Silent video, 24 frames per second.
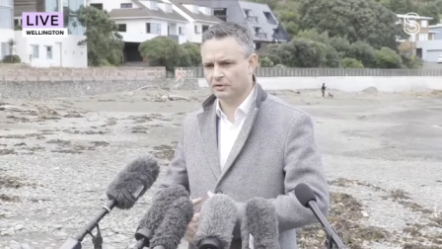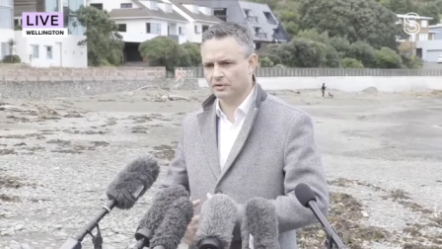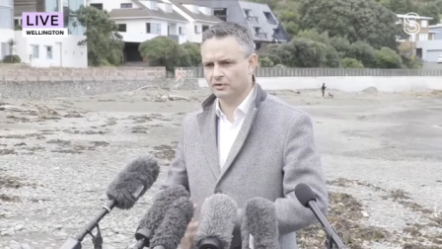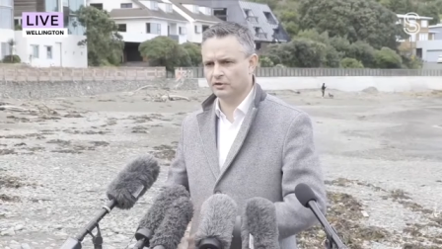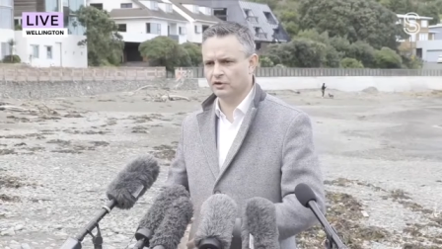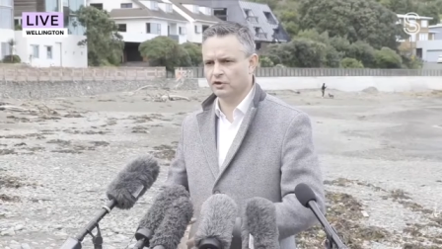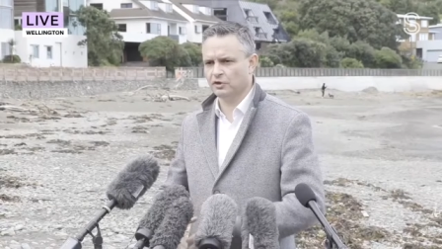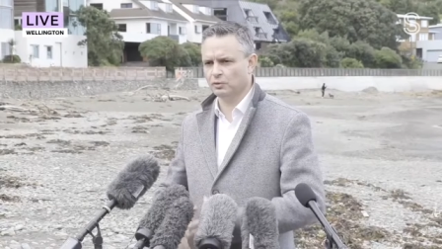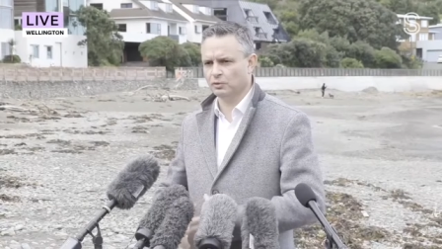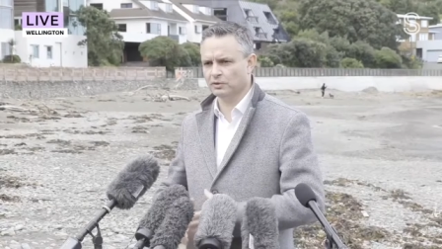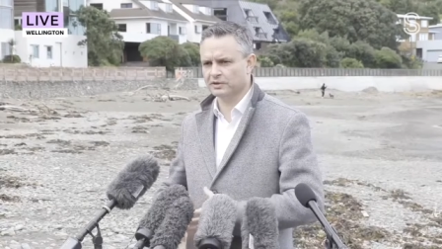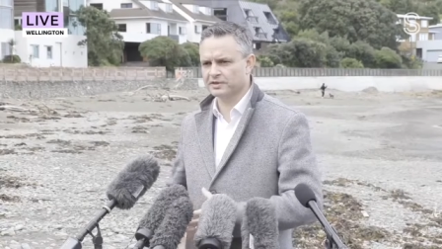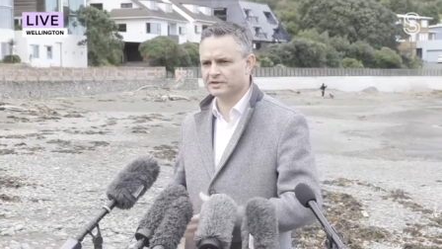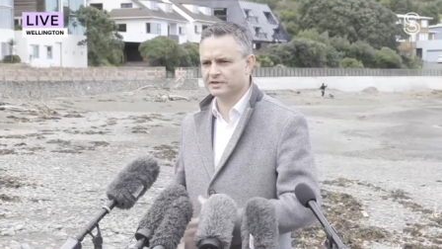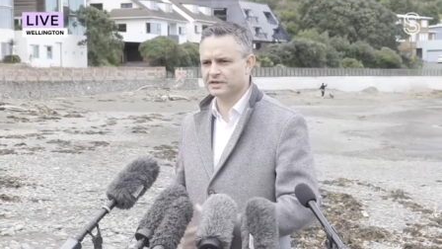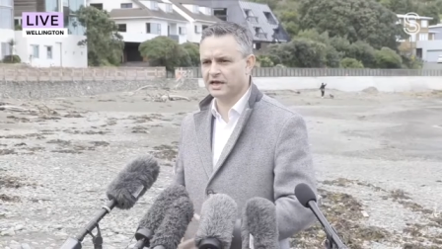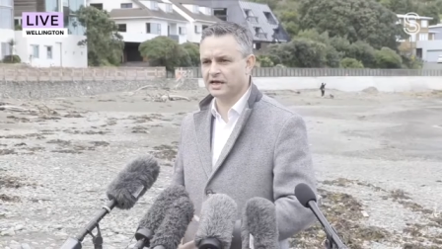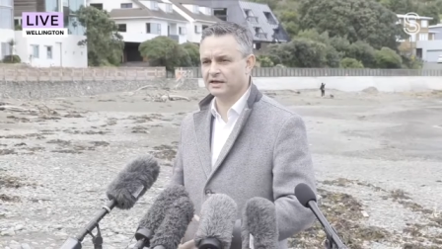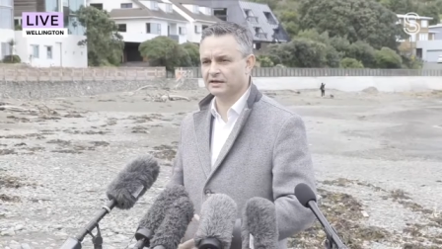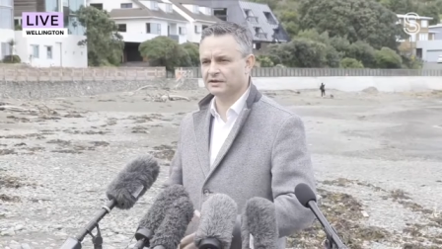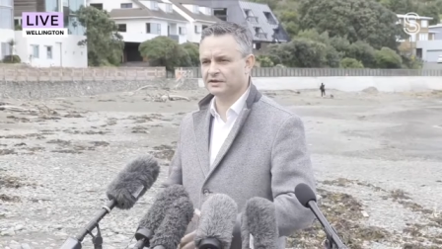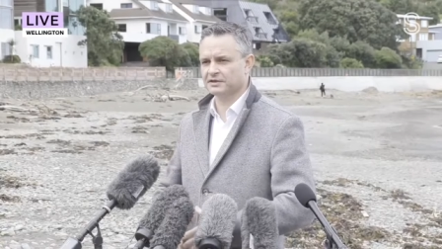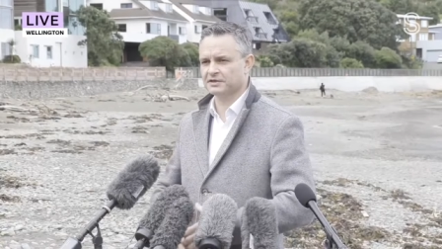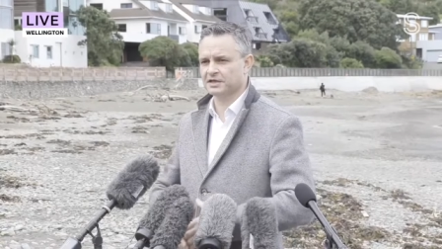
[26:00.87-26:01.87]
you will
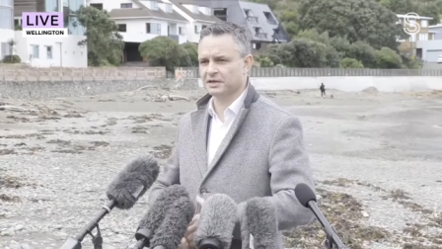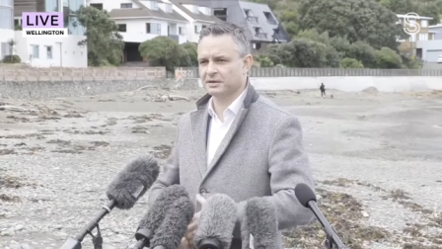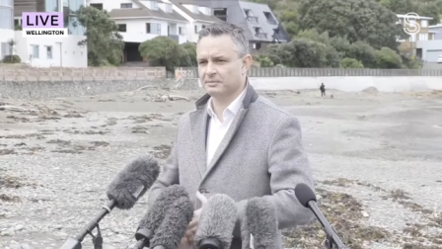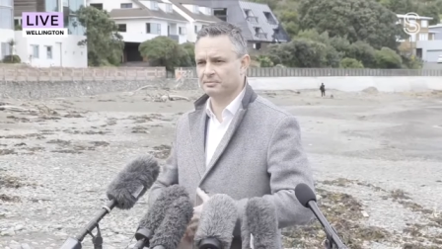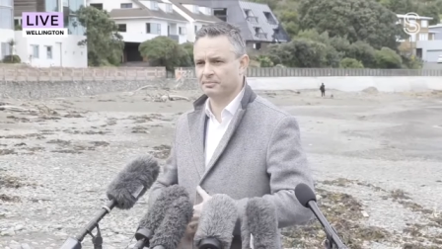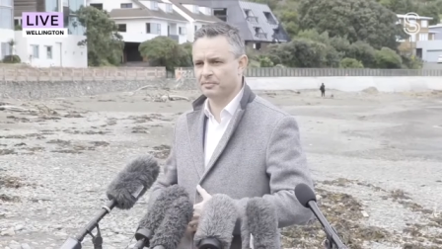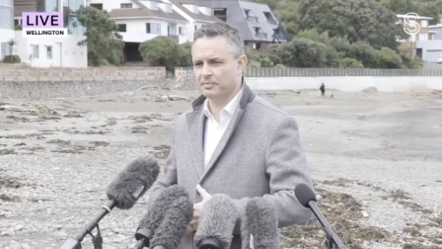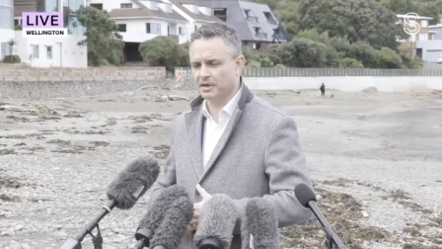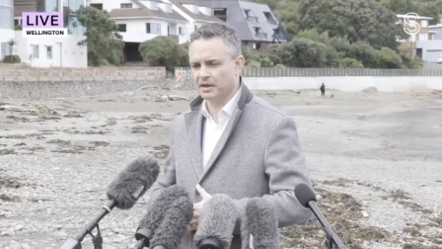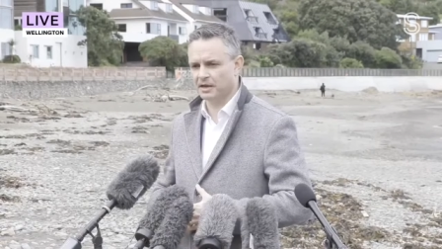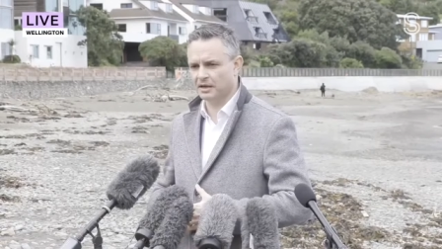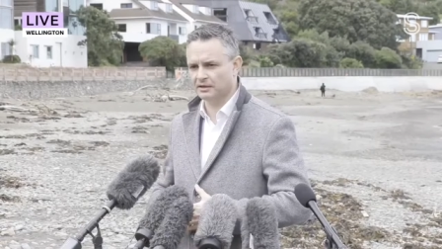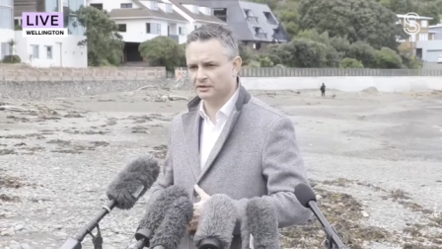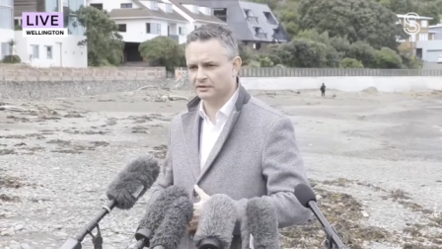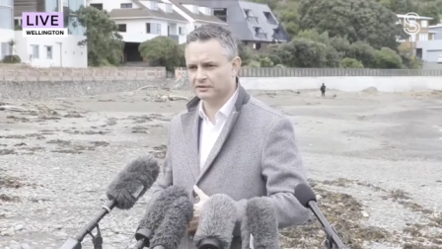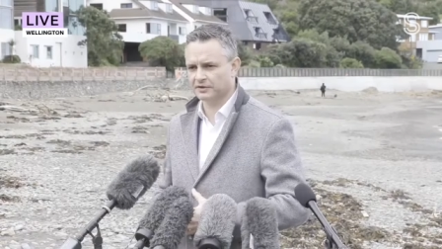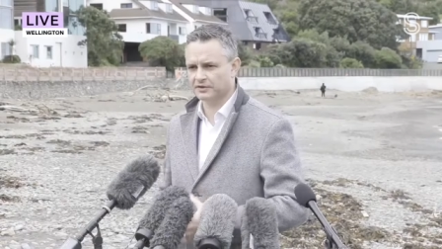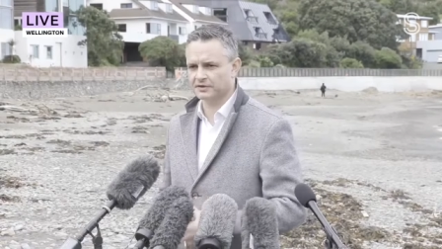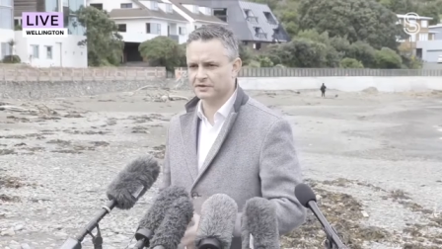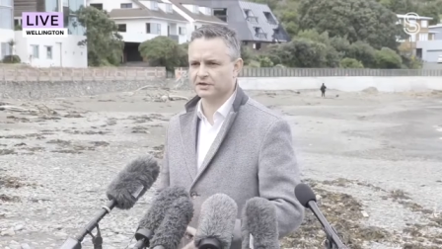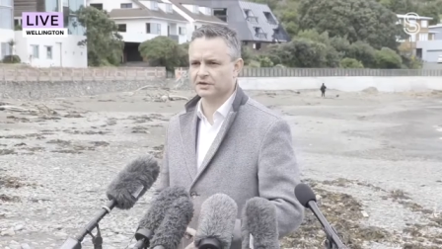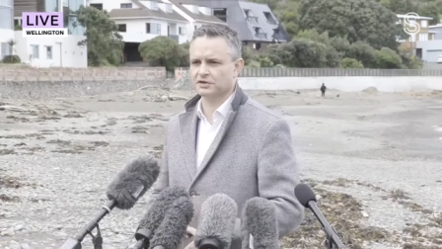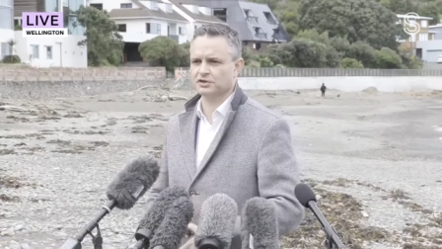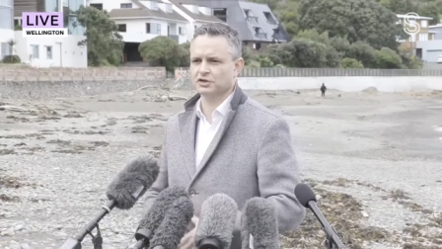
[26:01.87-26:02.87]
start to see
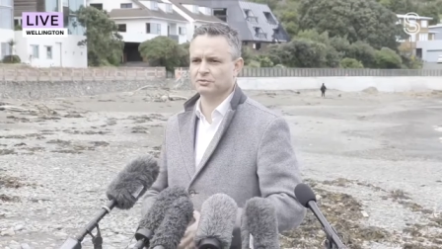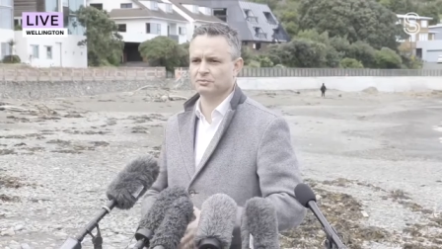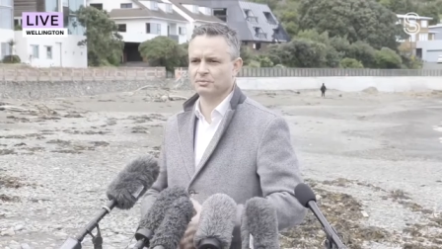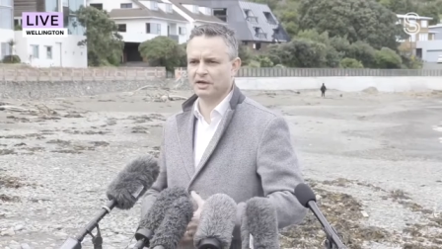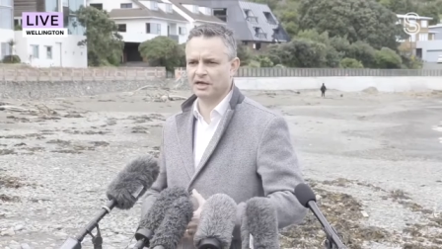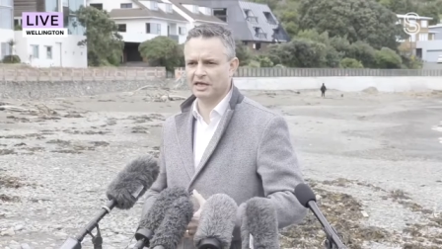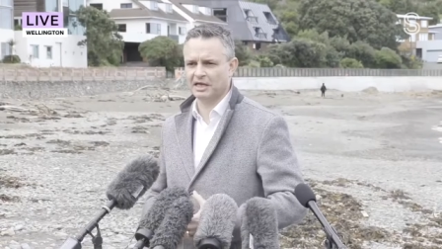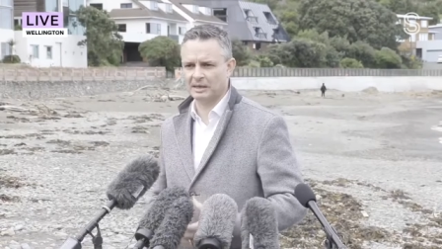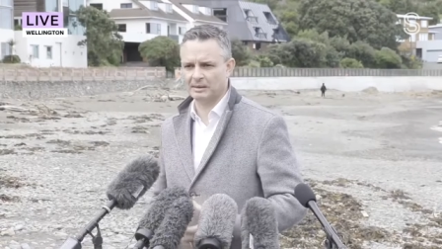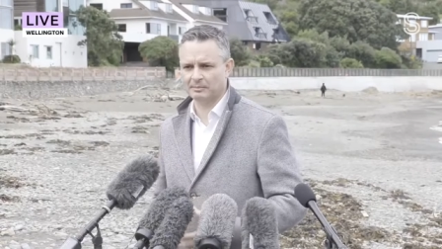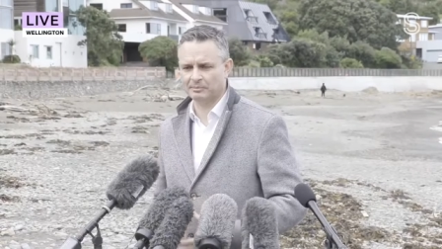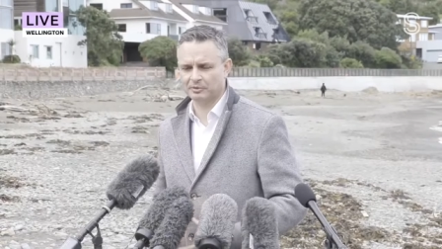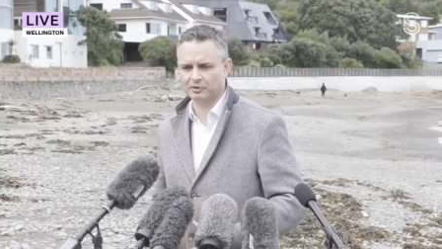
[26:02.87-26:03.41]
decision making